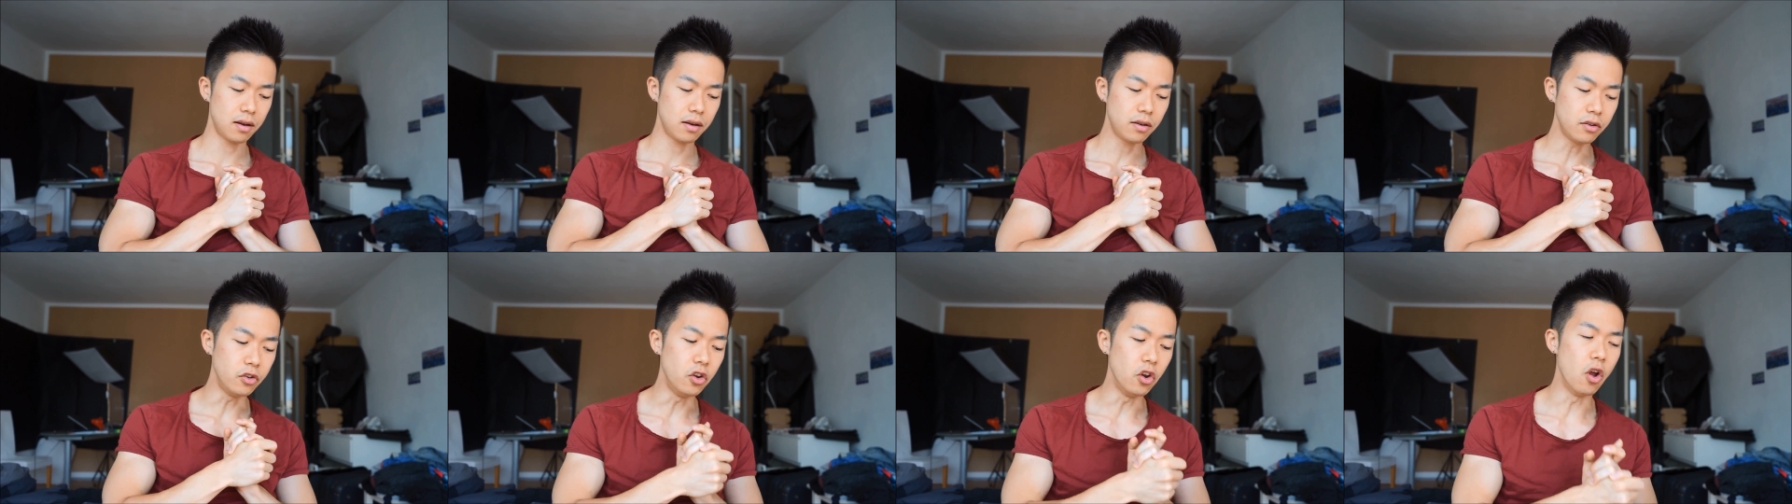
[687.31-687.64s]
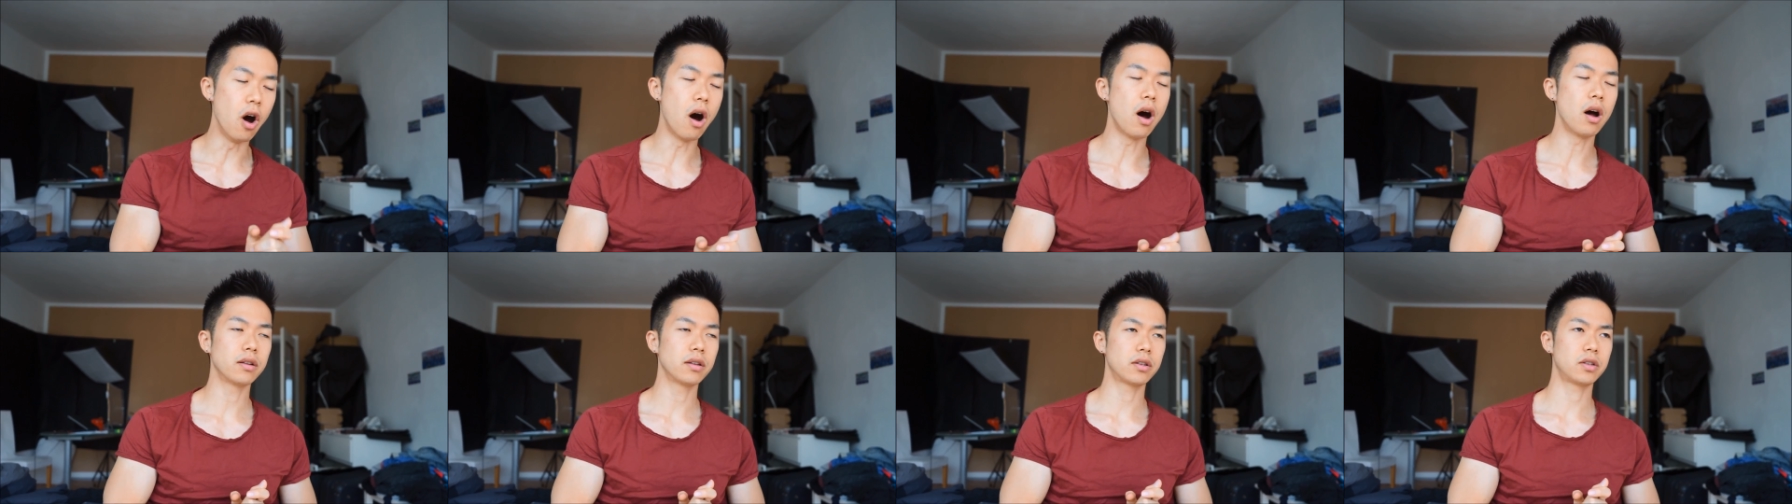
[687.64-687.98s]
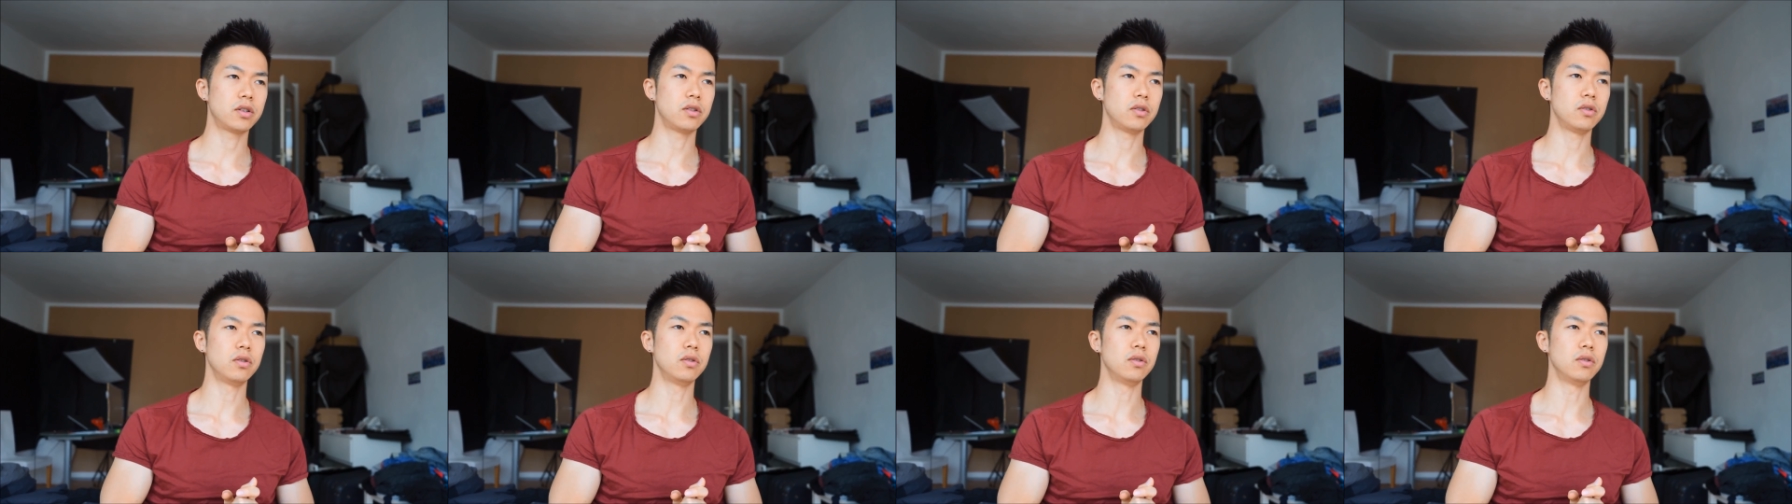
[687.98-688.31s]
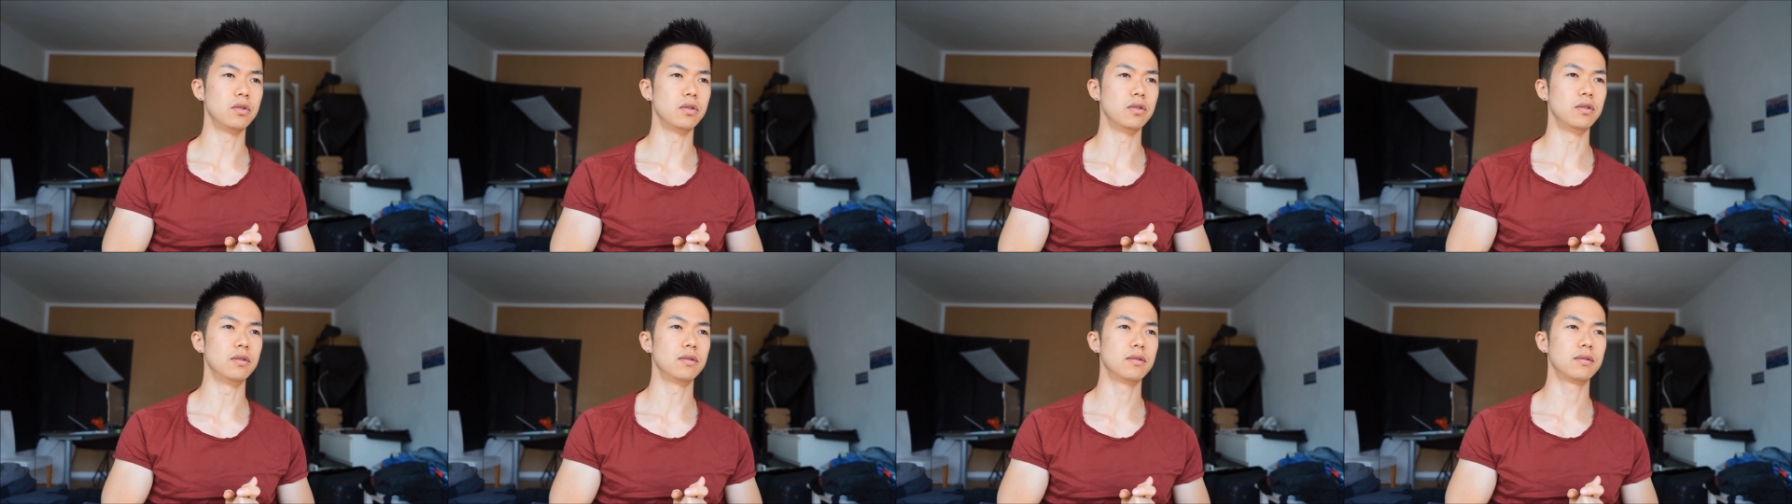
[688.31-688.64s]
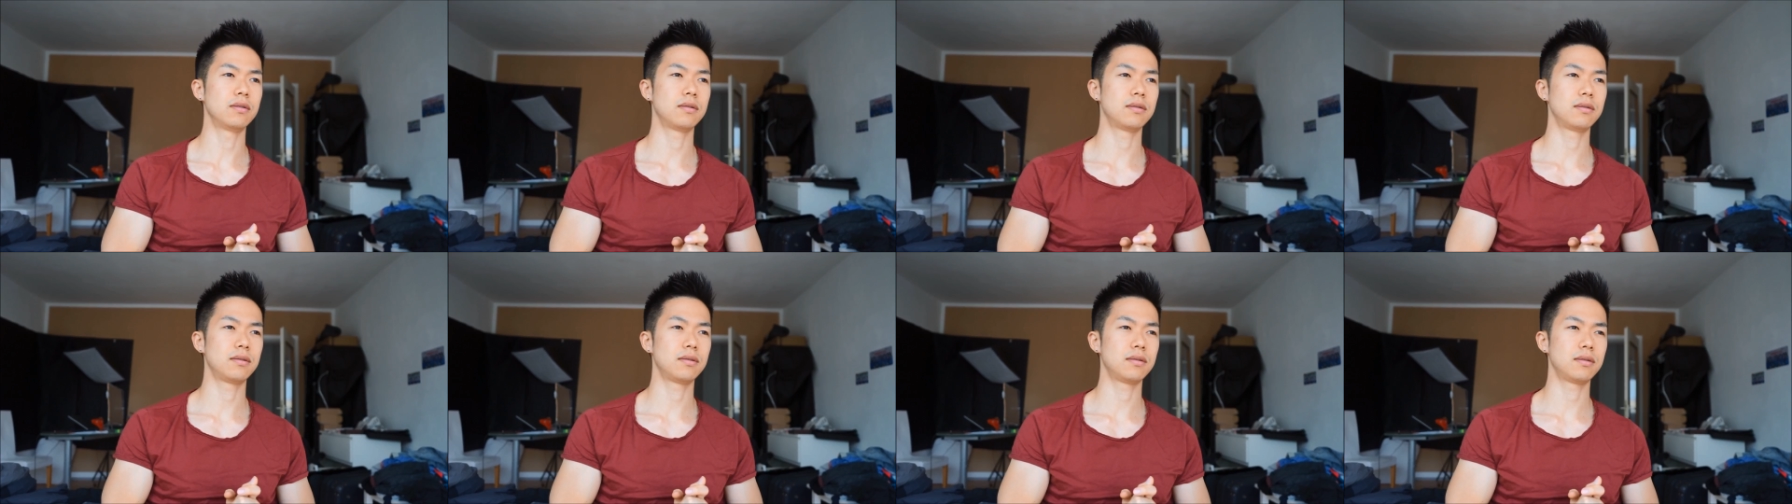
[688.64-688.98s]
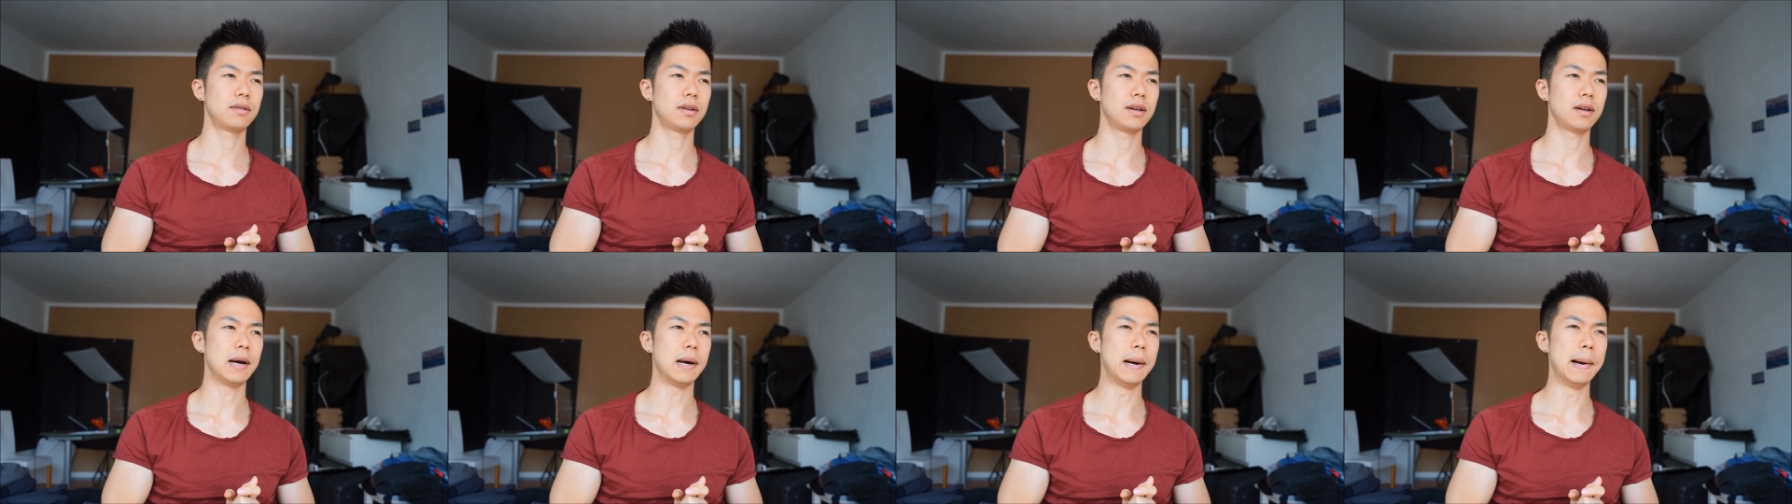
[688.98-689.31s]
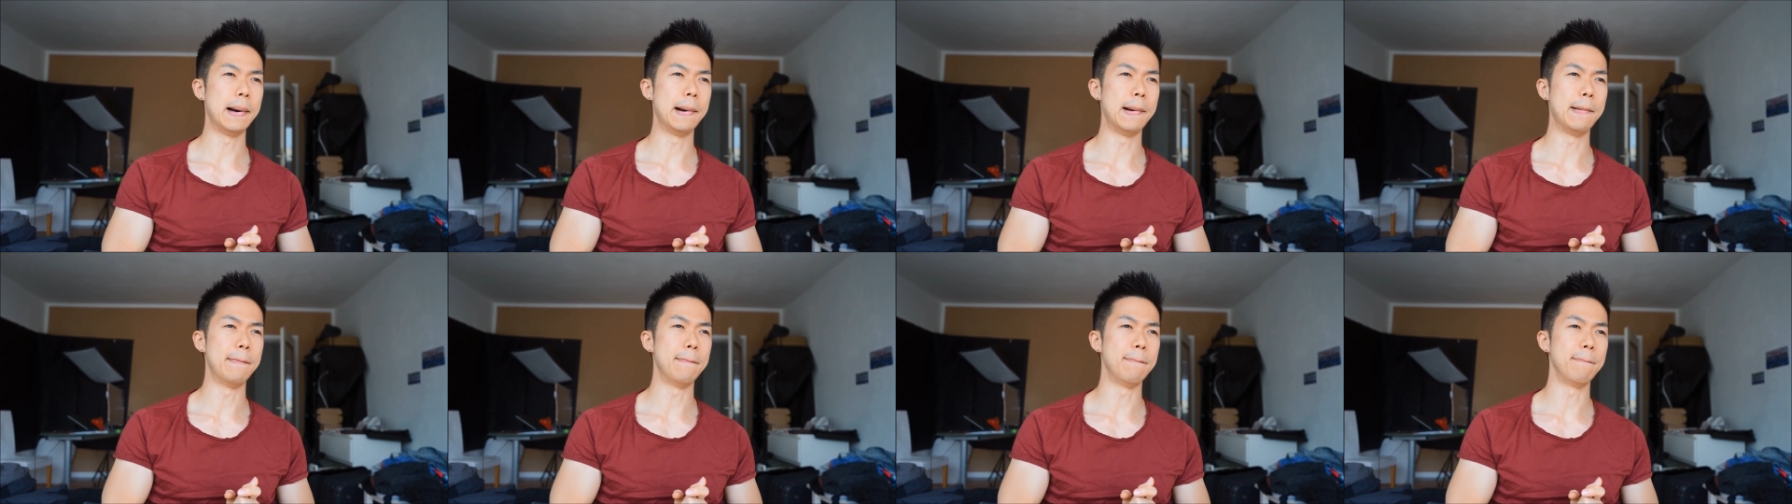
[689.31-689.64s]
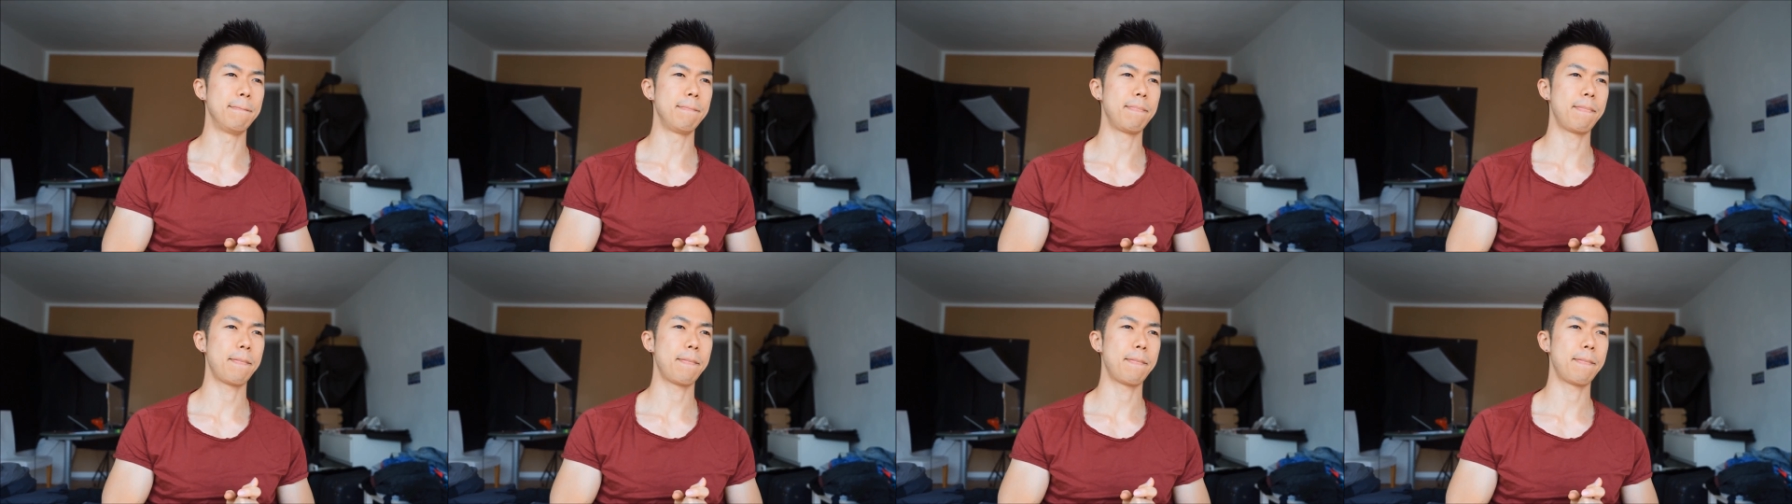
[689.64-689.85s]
not to um,